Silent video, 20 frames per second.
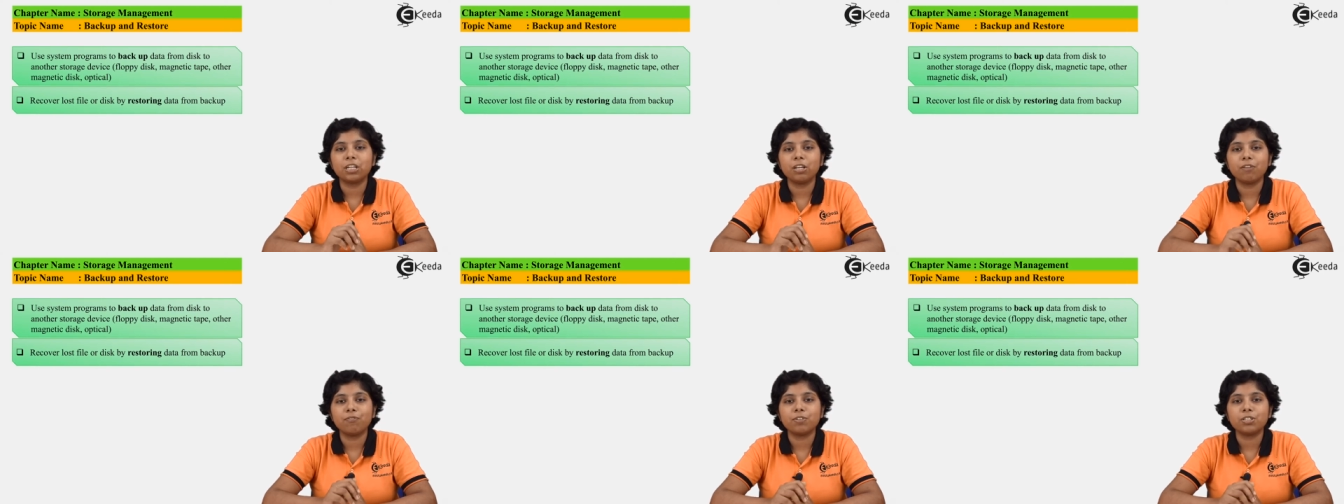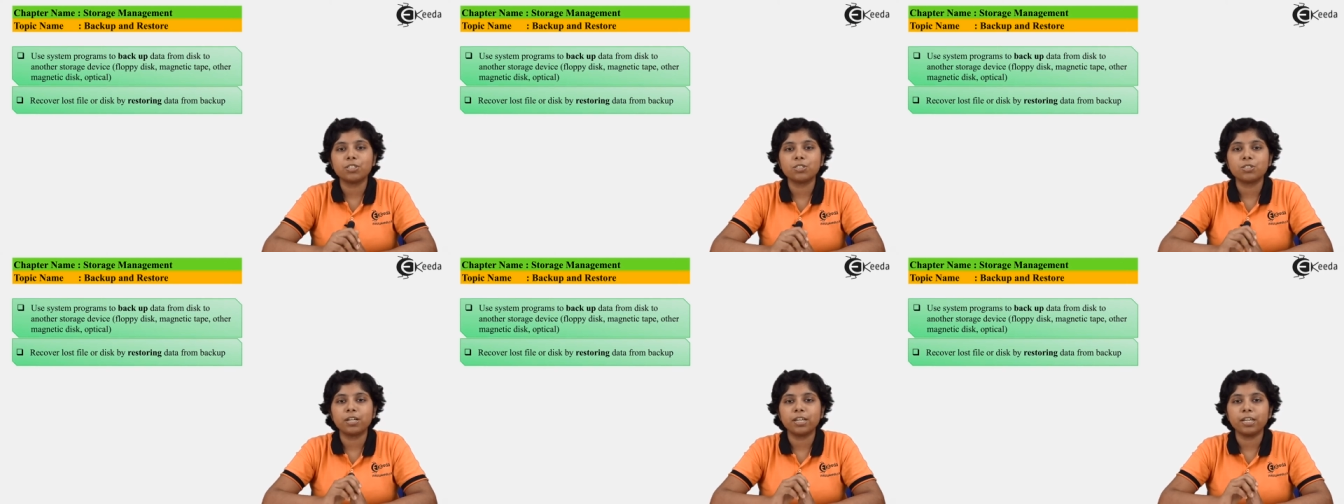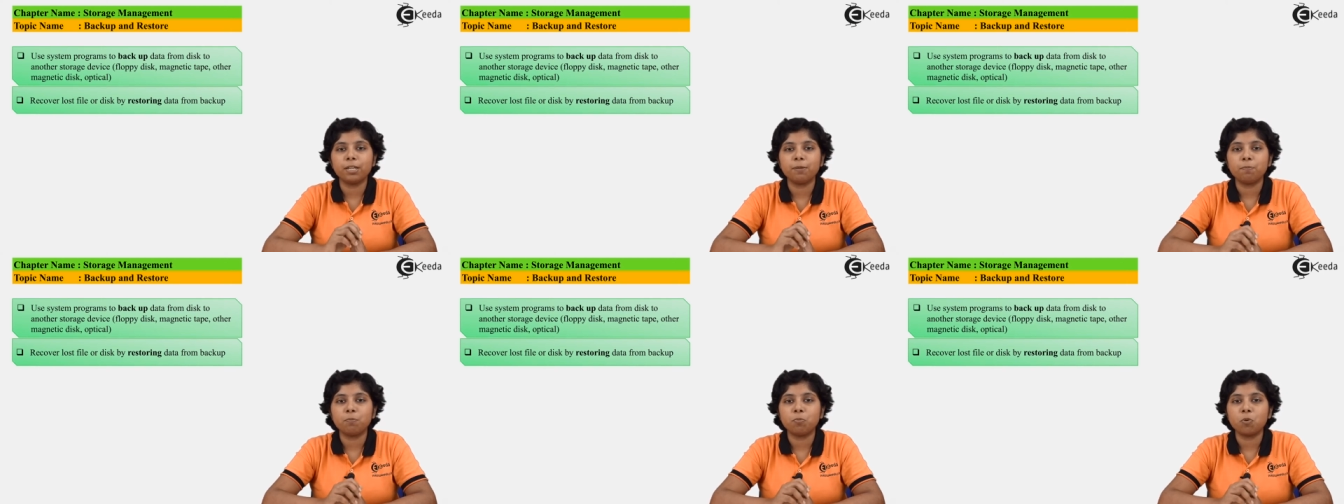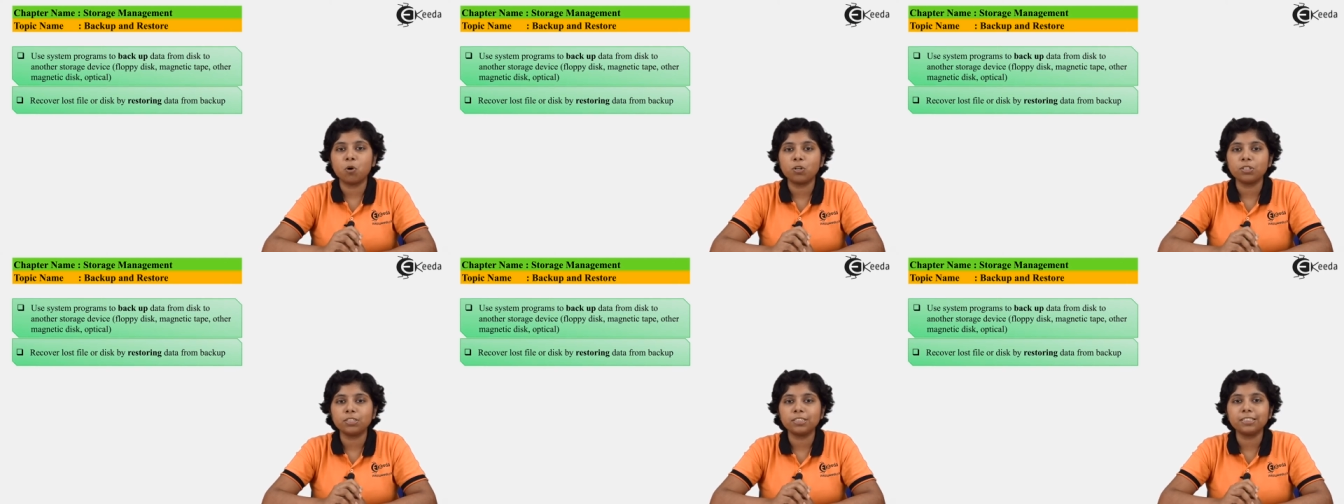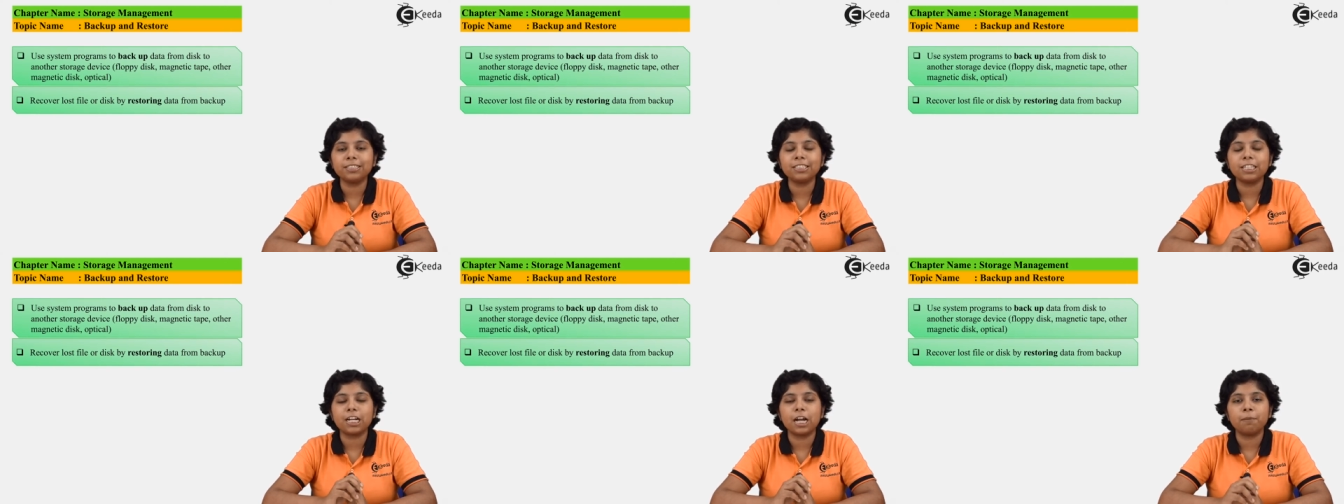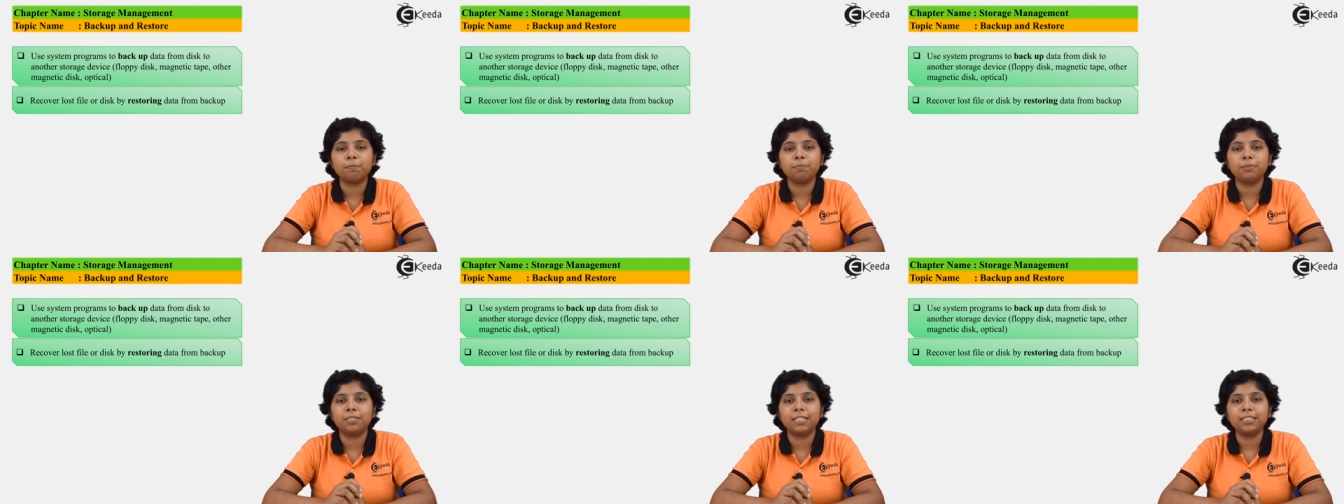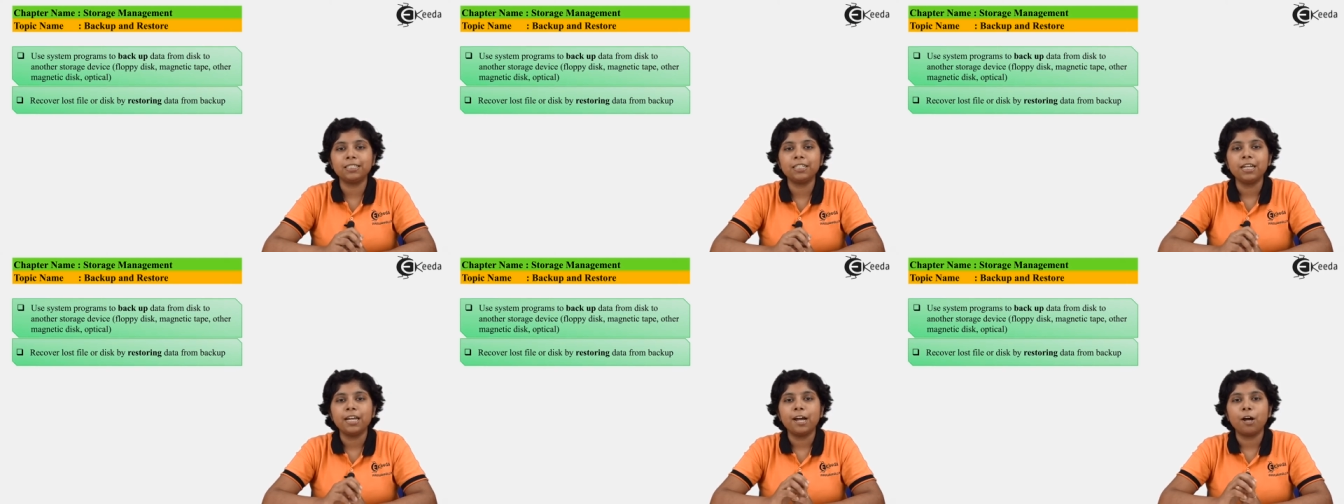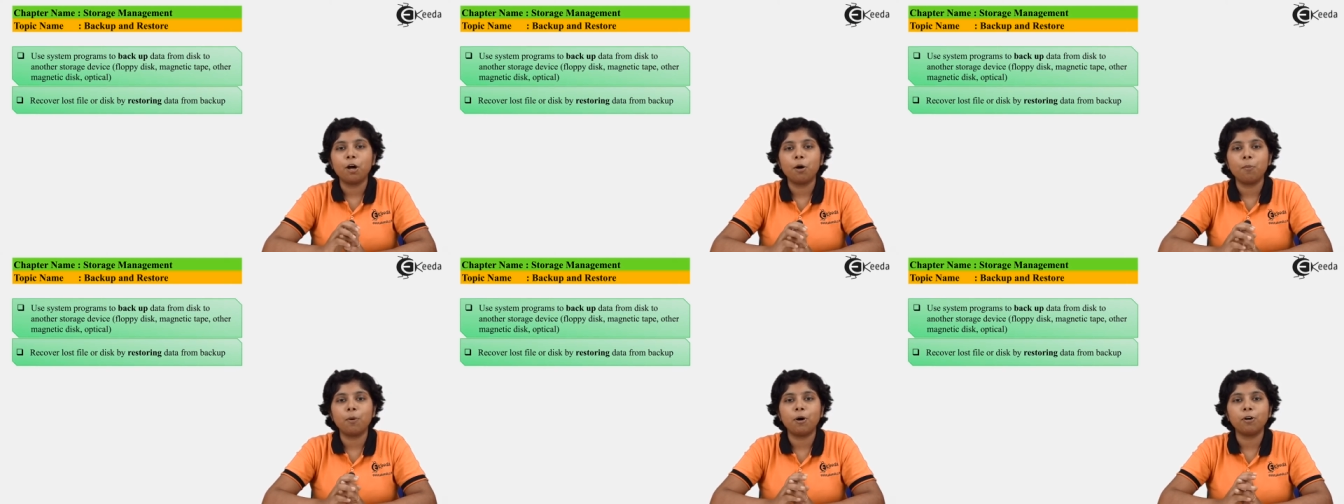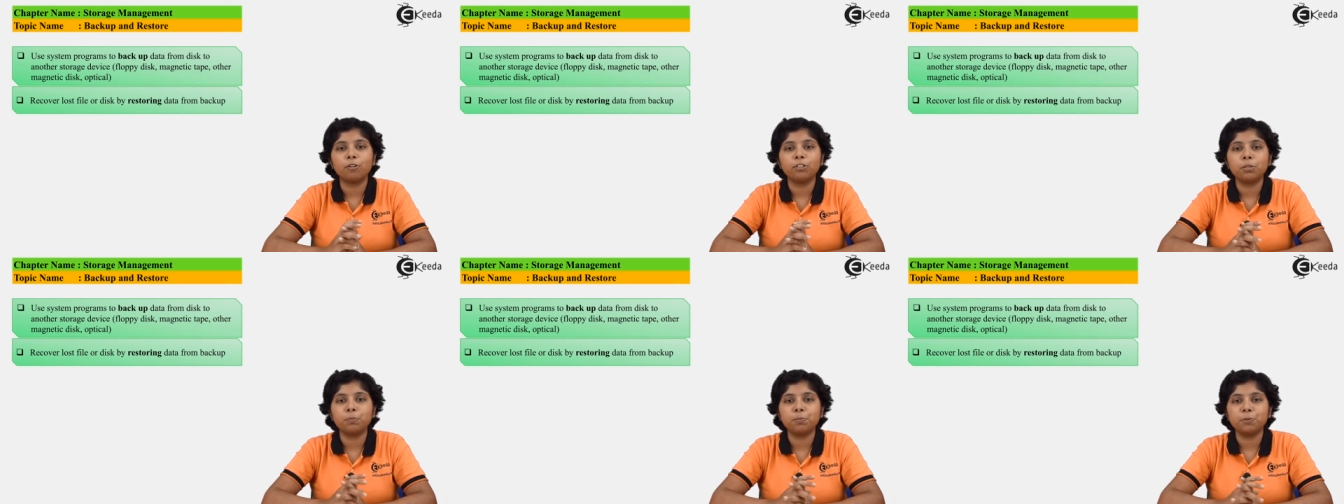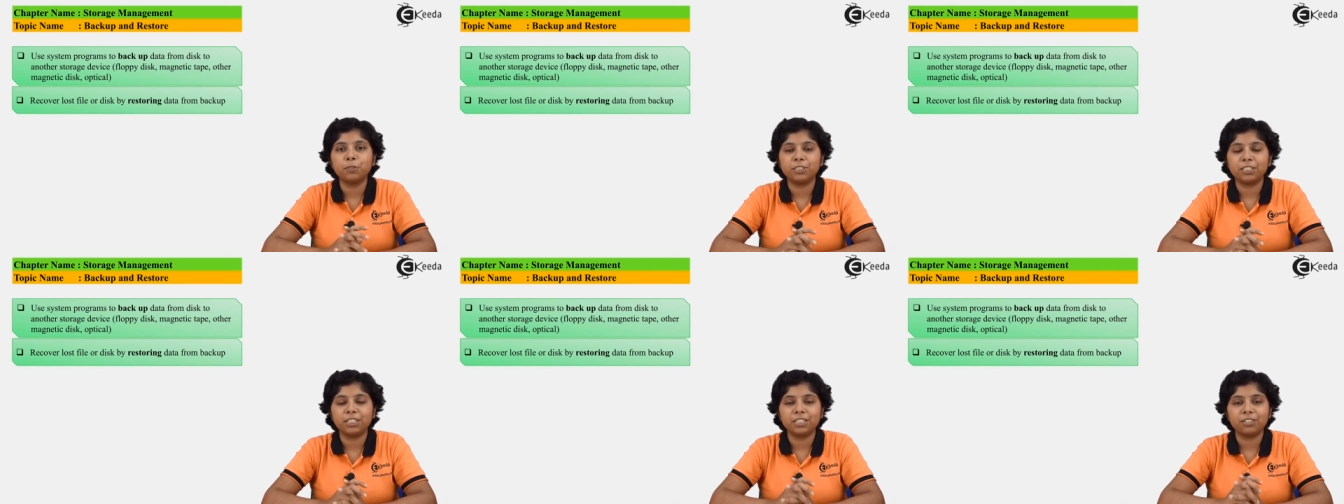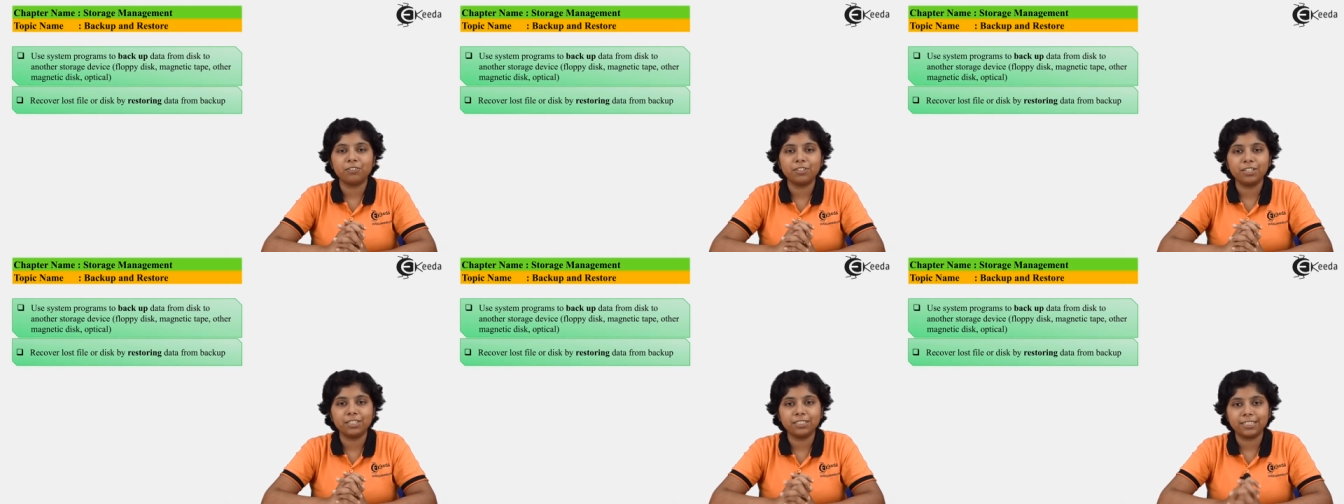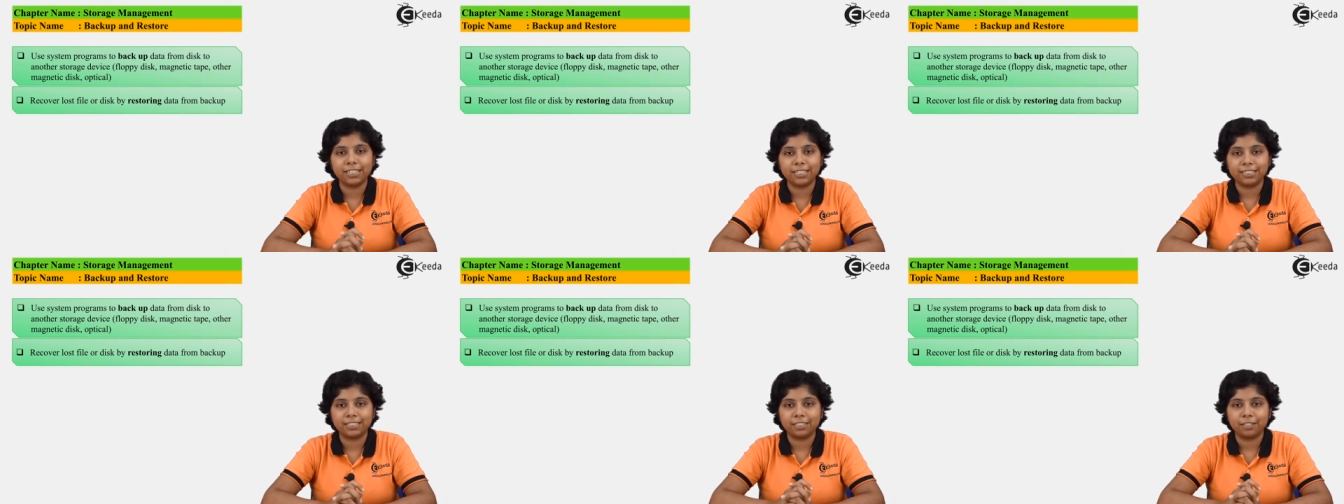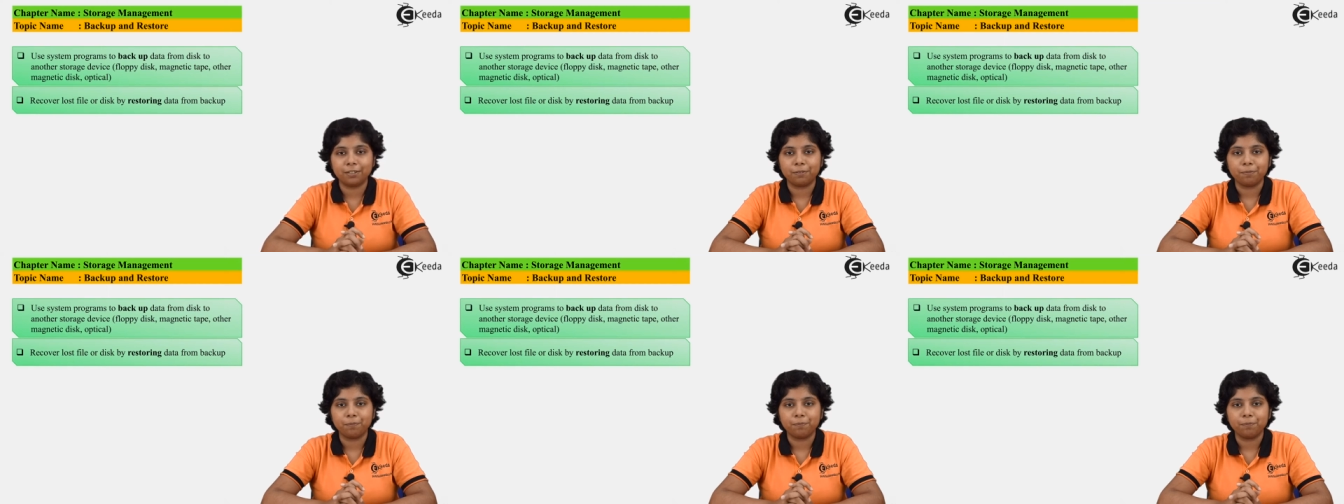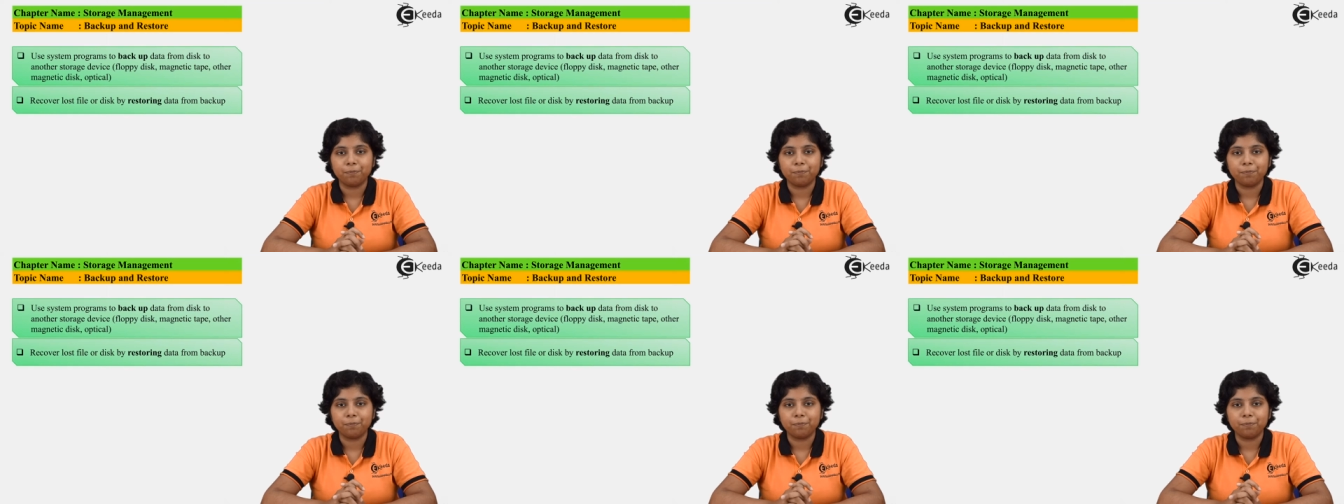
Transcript: give us the important update about the particular data.